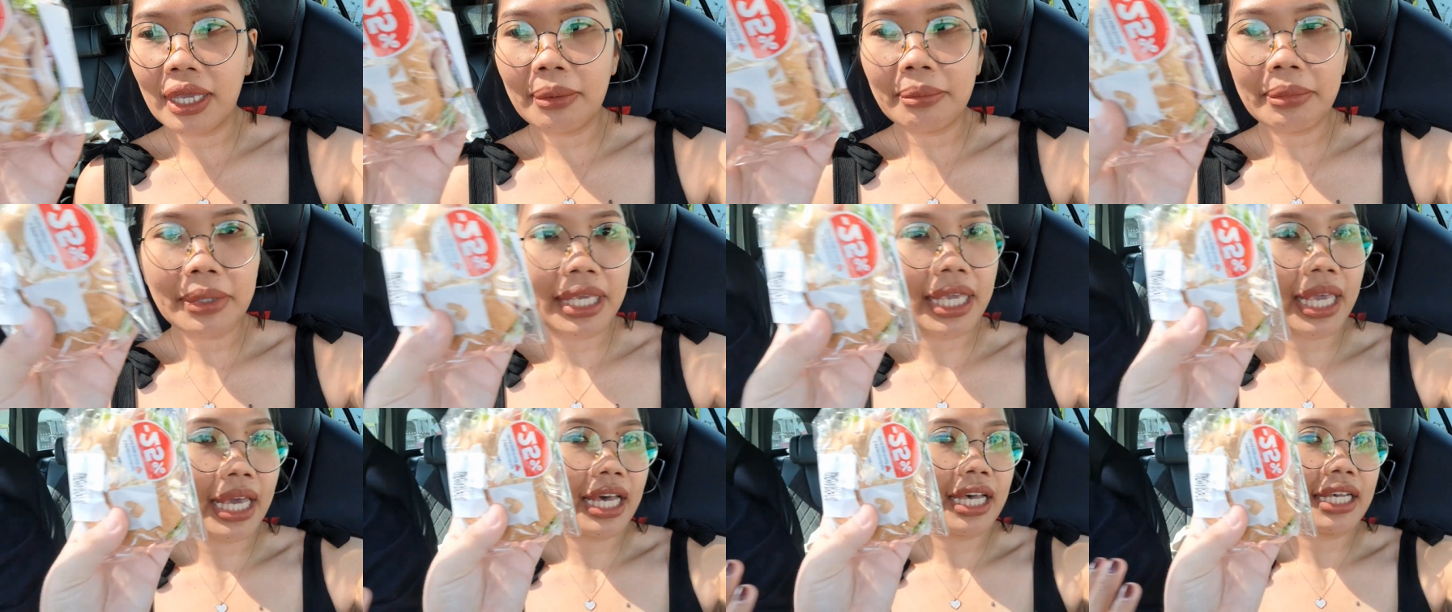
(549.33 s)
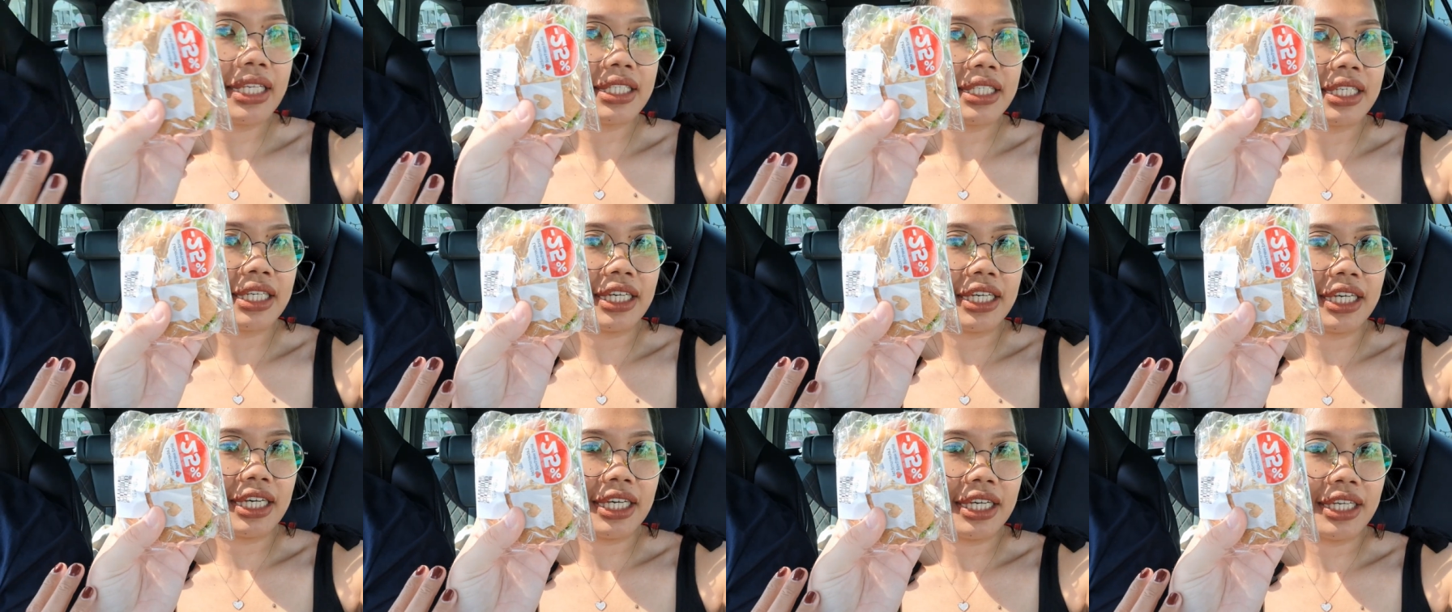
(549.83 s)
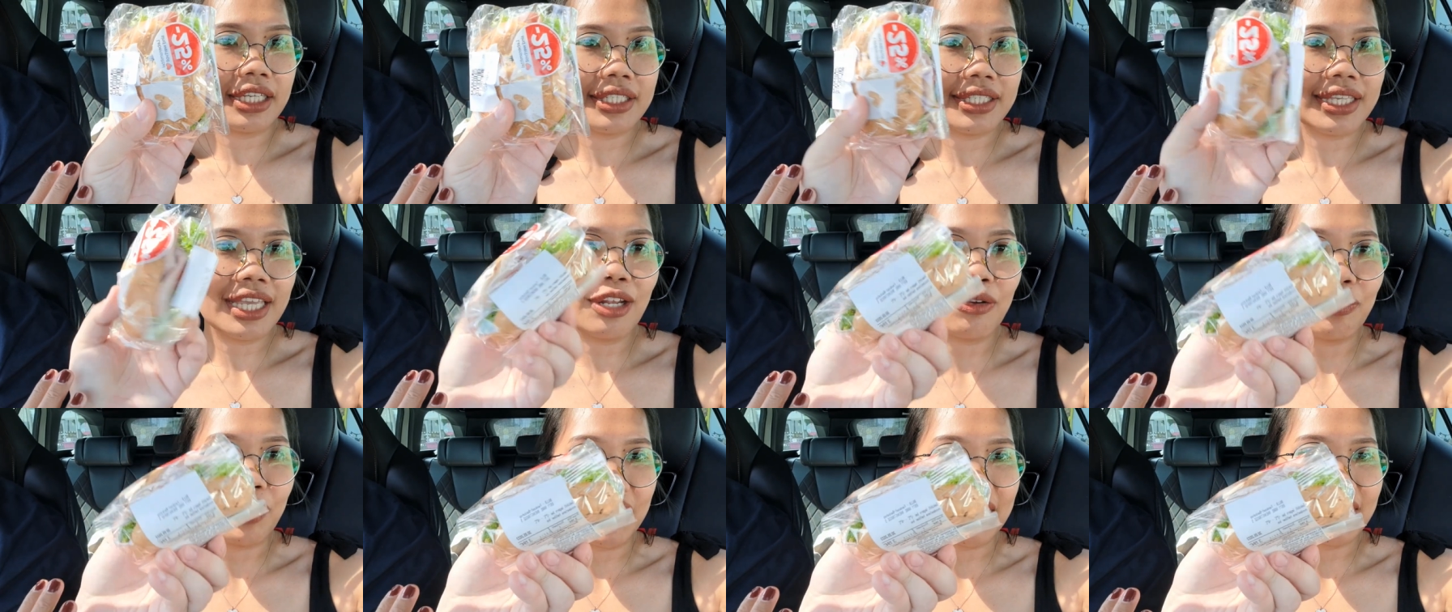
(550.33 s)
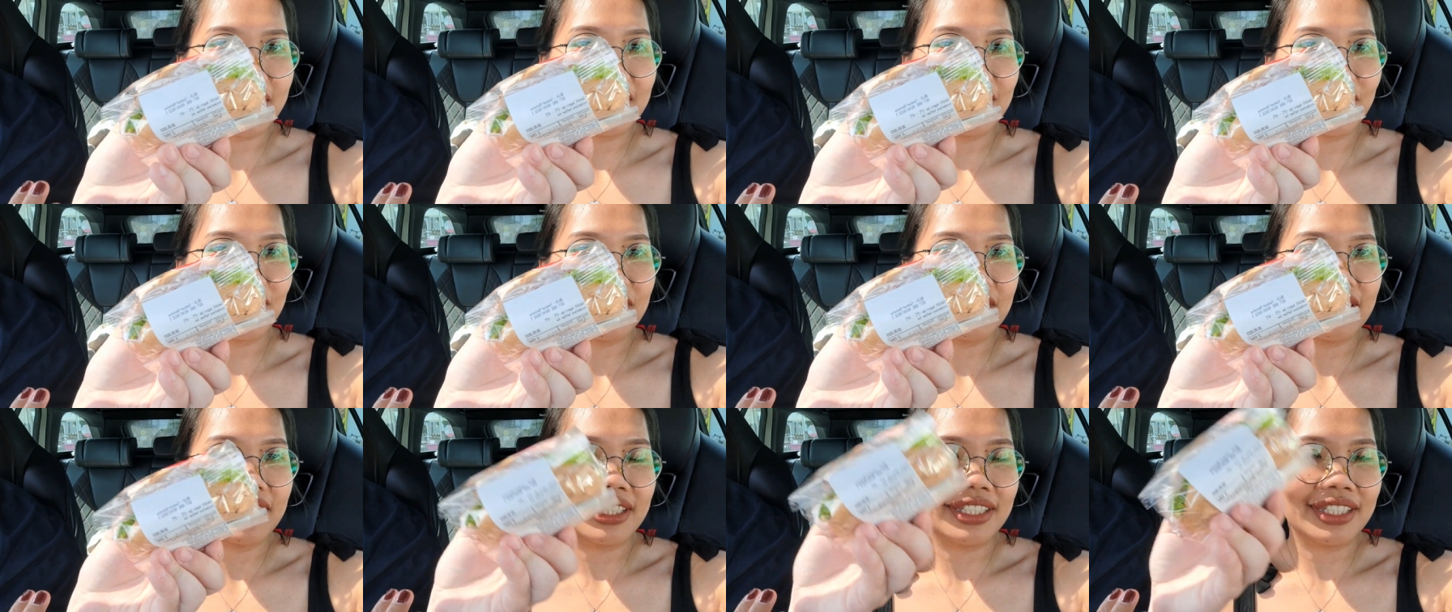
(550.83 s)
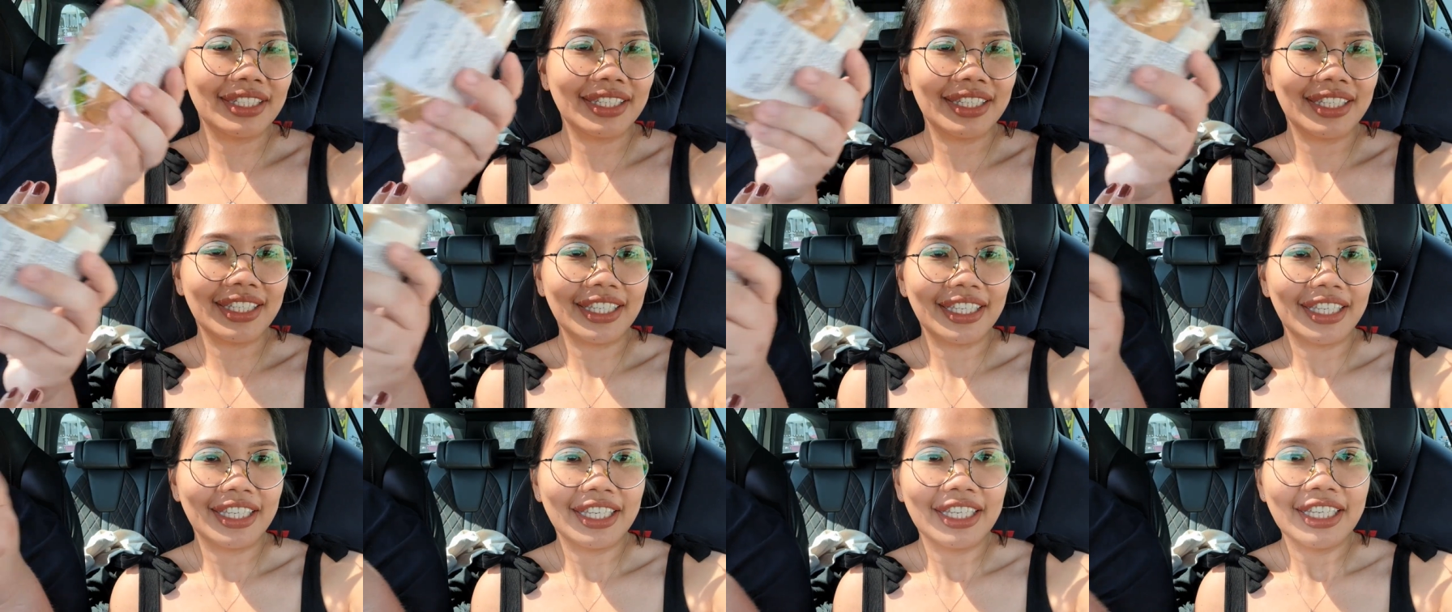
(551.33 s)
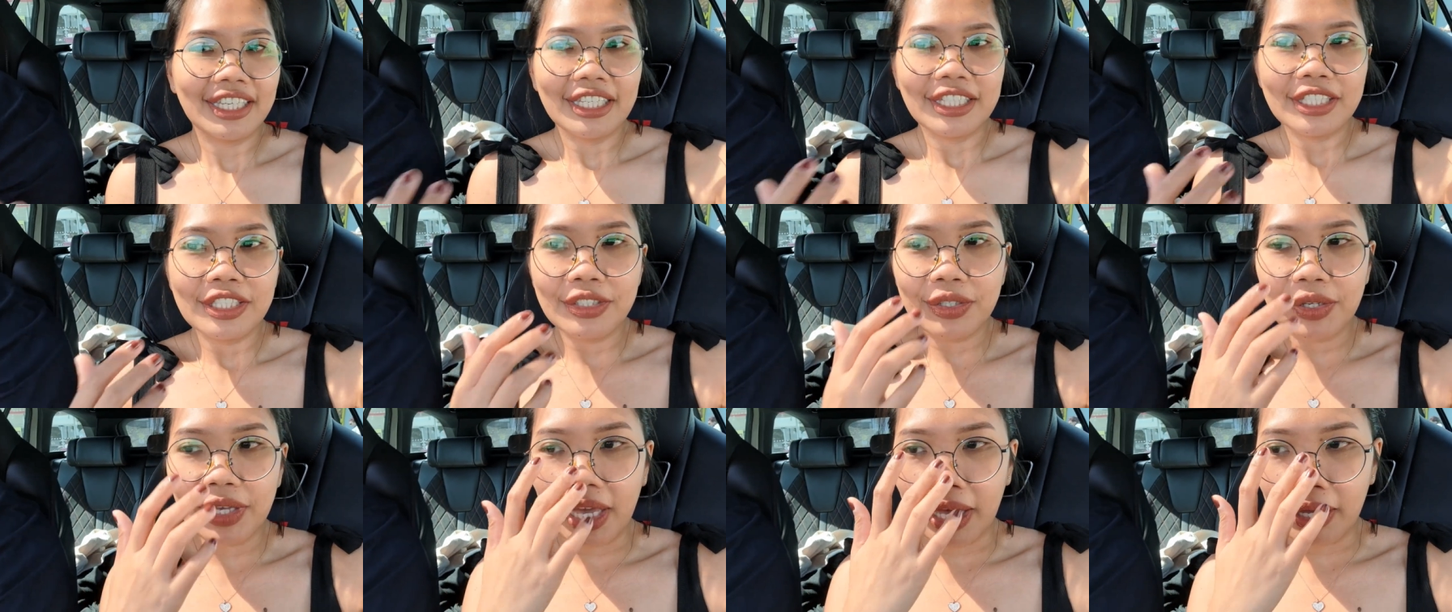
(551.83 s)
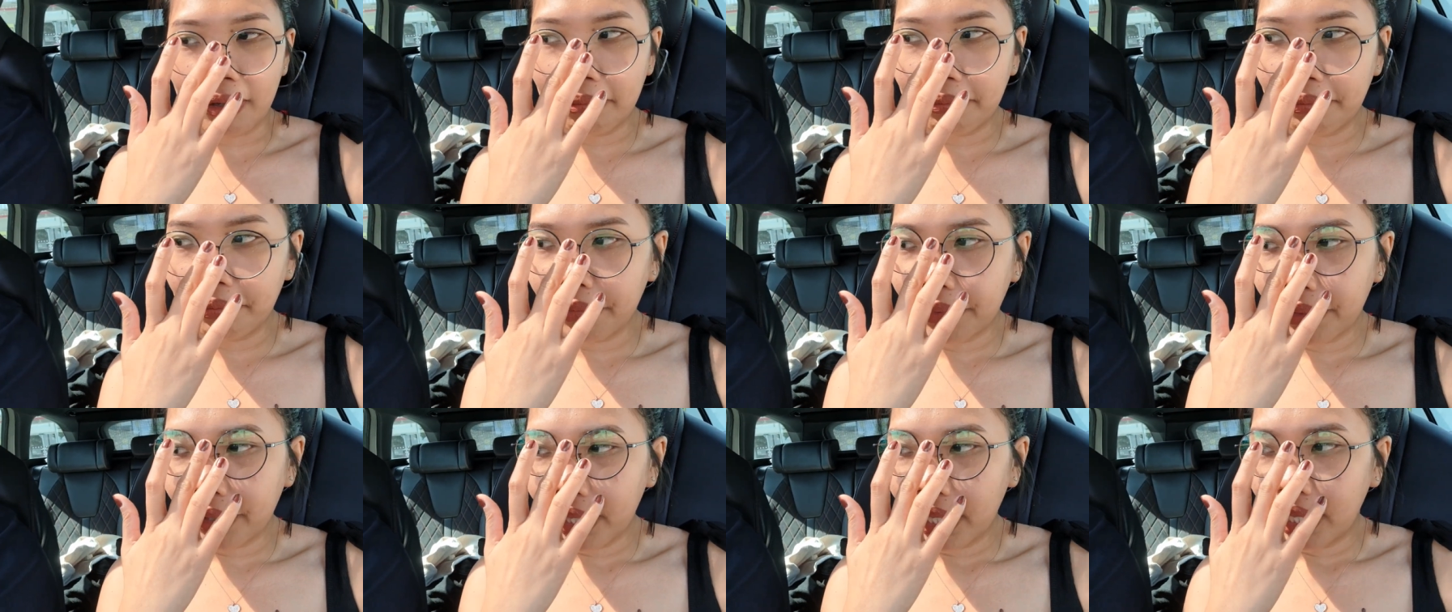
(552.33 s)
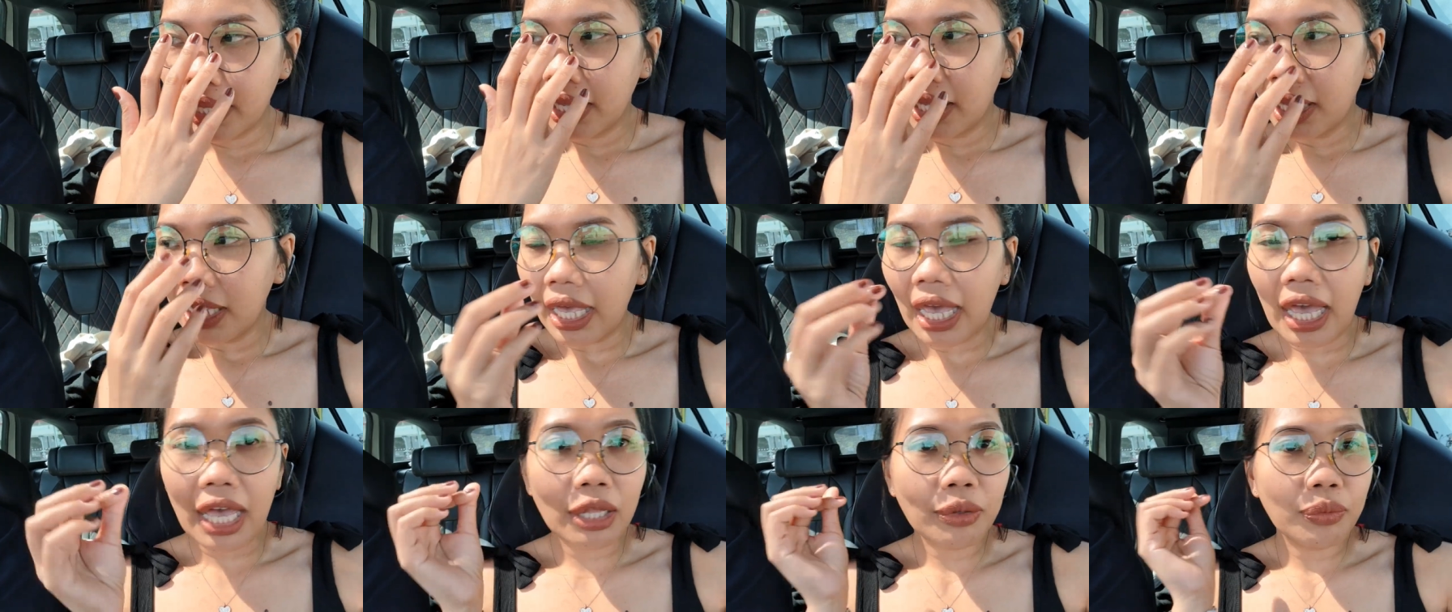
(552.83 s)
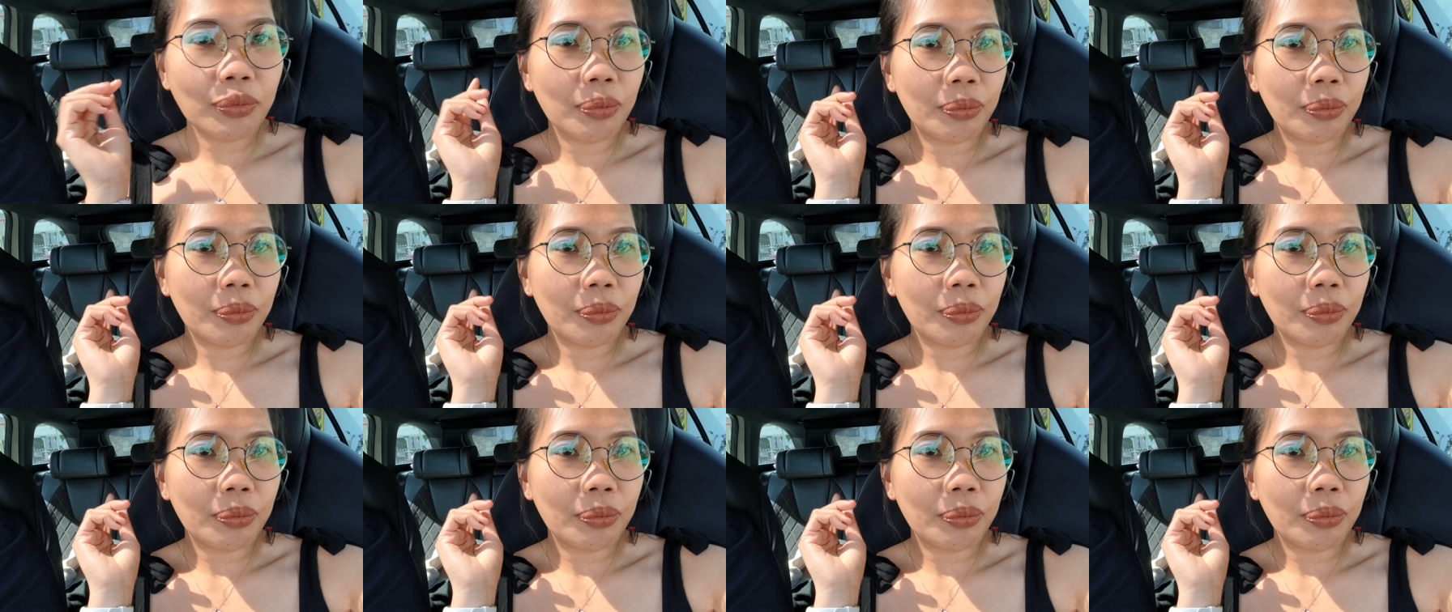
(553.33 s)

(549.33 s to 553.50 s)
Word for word: he has a sandwich. Yes. So yeah. And some and, Croatian